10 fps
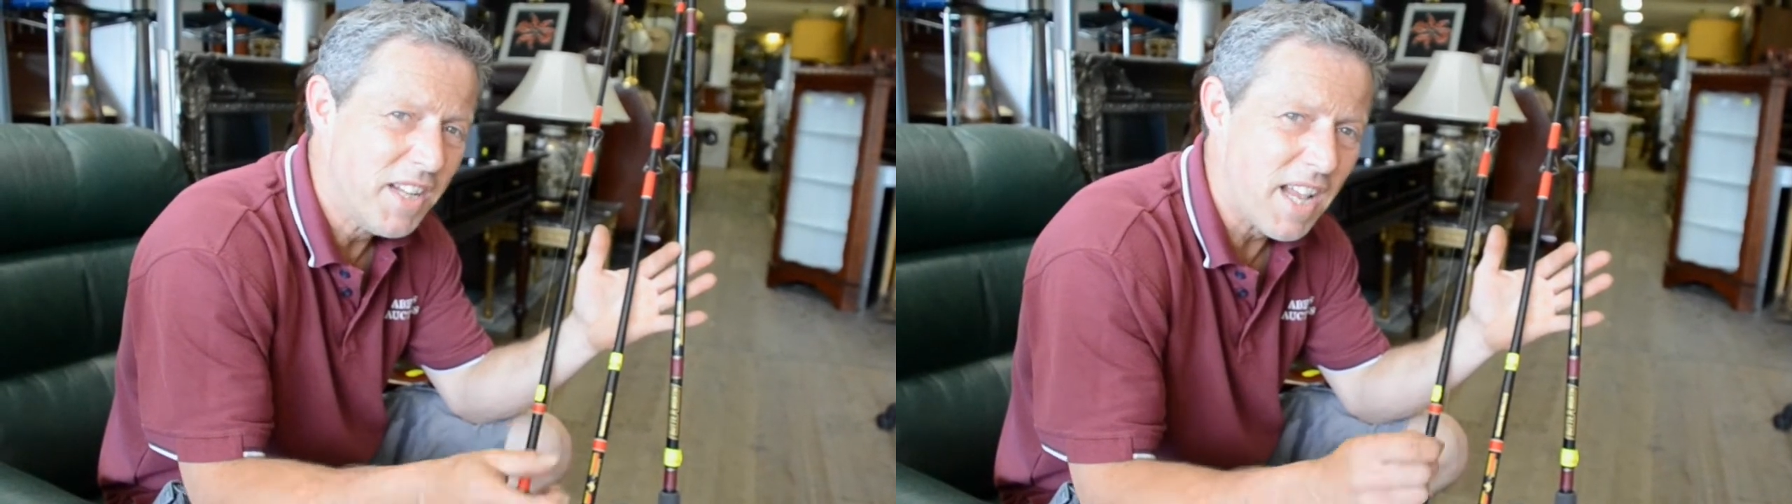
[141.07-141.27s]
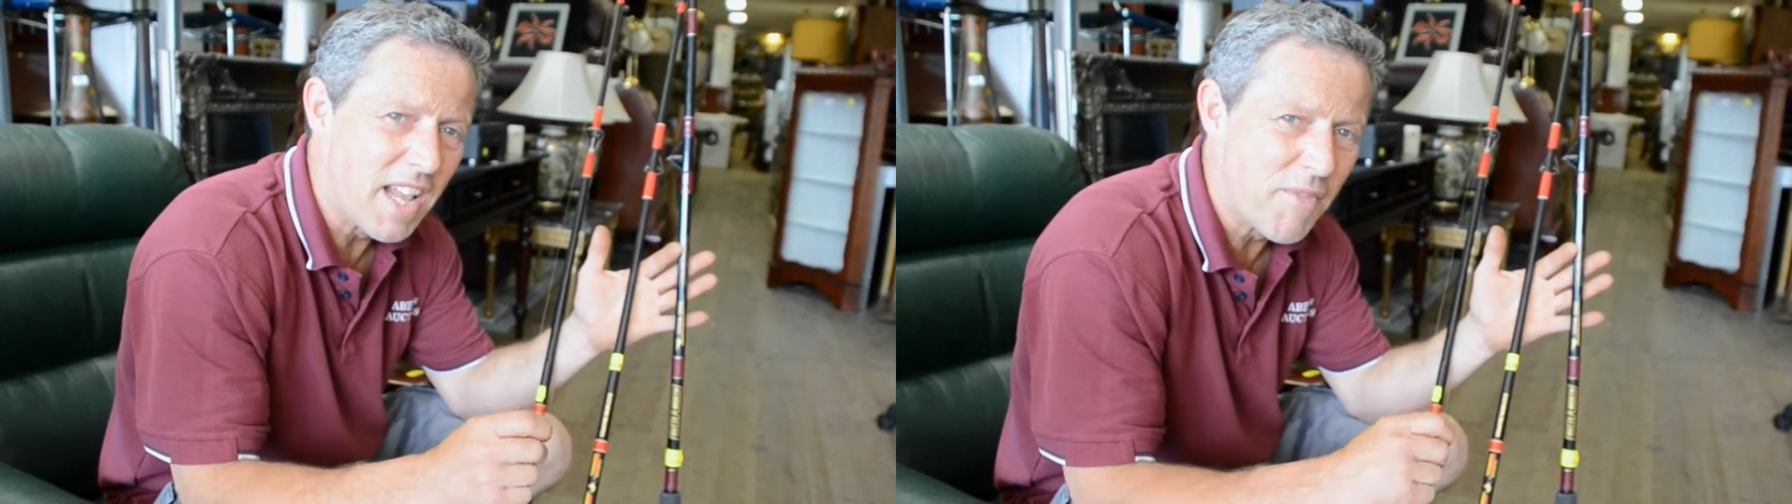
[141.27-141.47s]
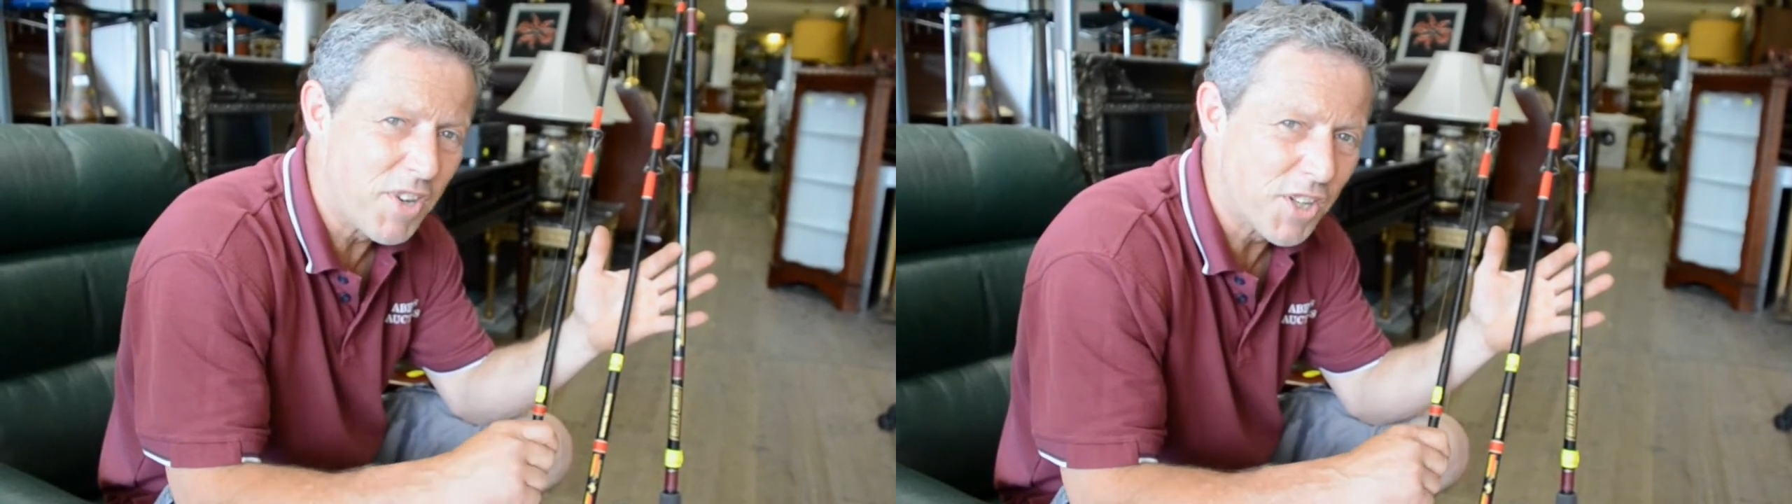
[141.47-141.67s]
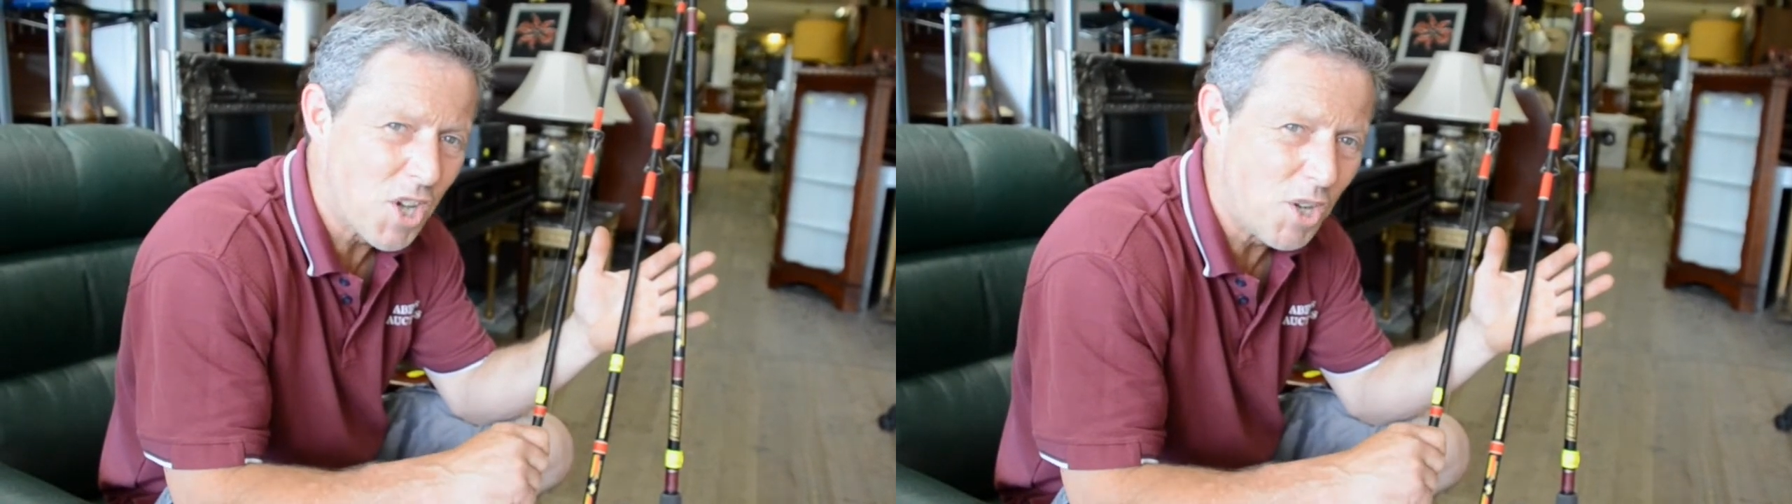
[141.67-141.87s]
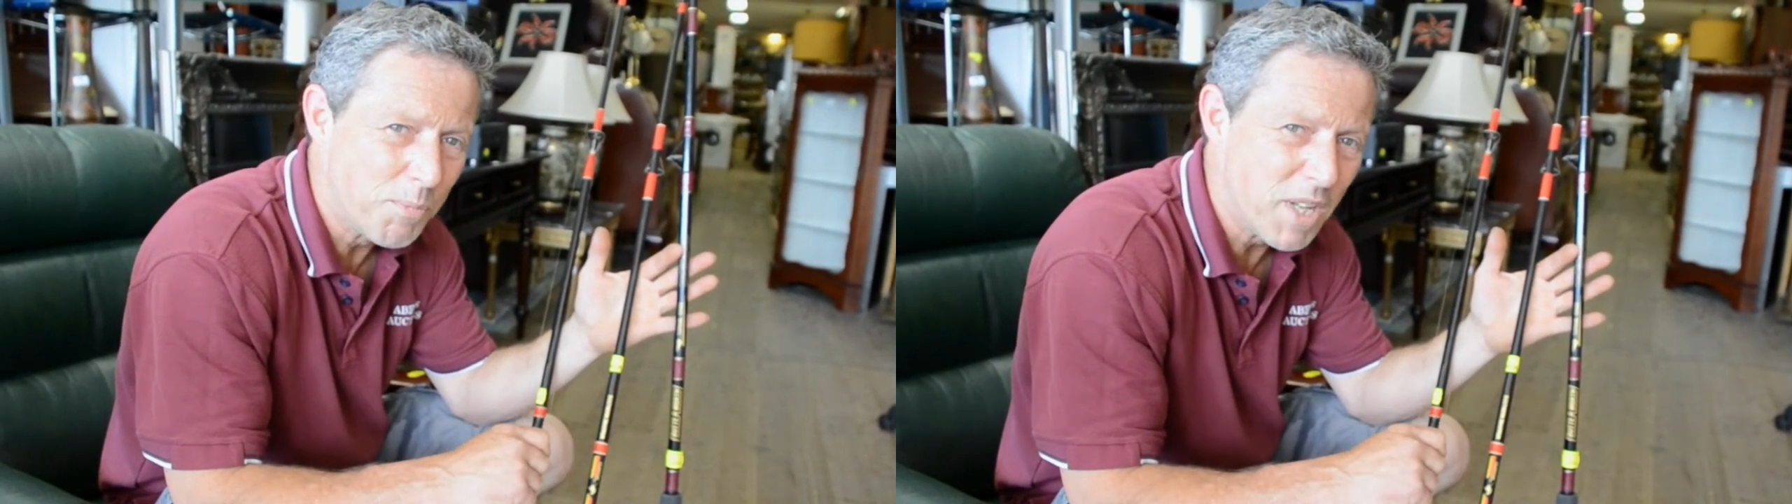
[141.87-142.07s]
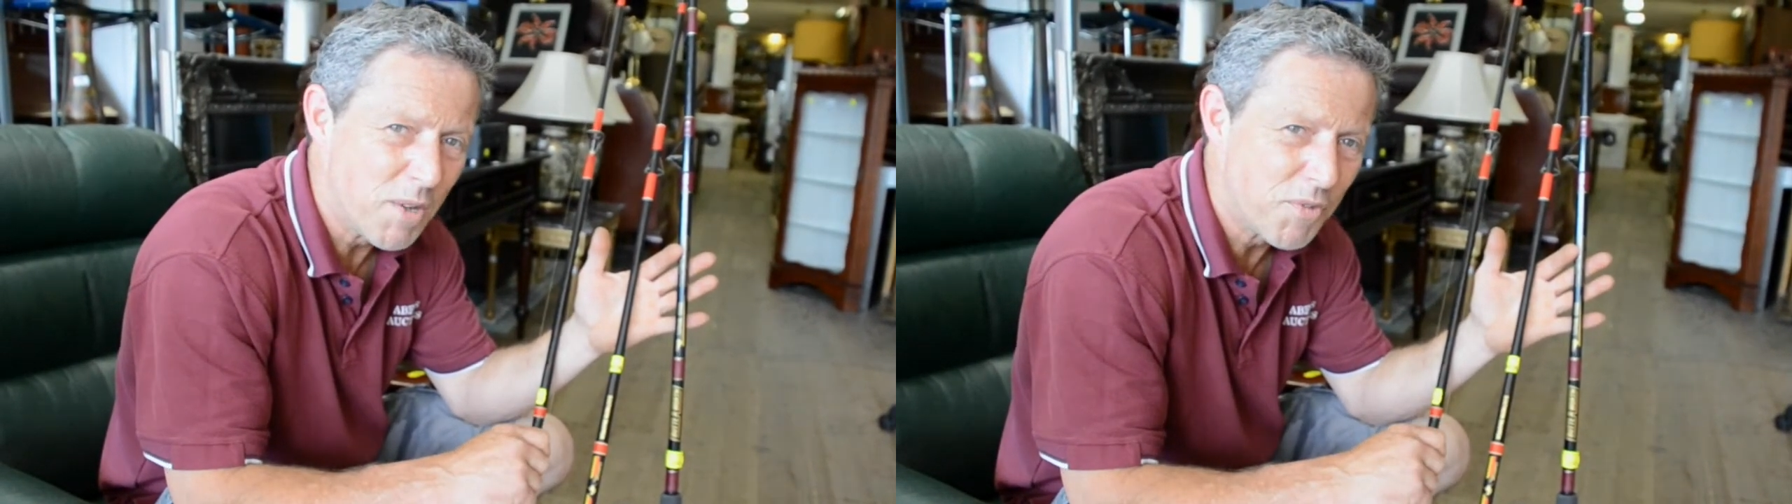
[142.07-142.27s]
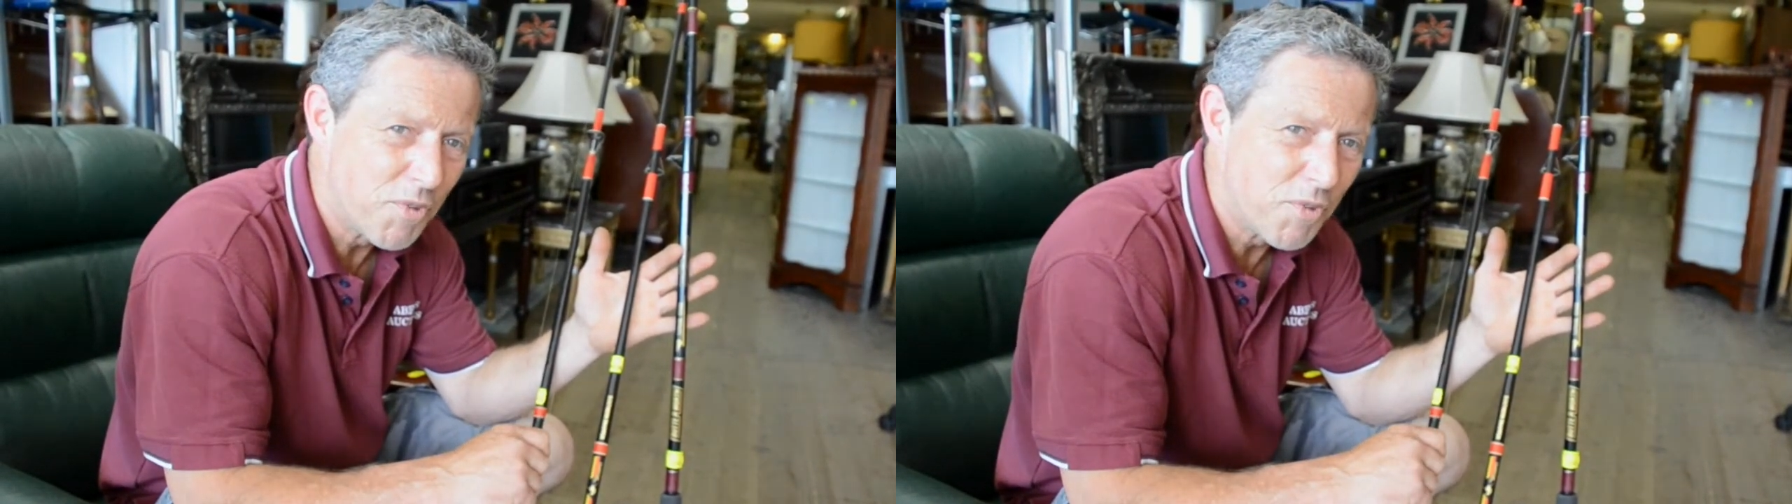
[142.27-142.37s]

and having a cold beer with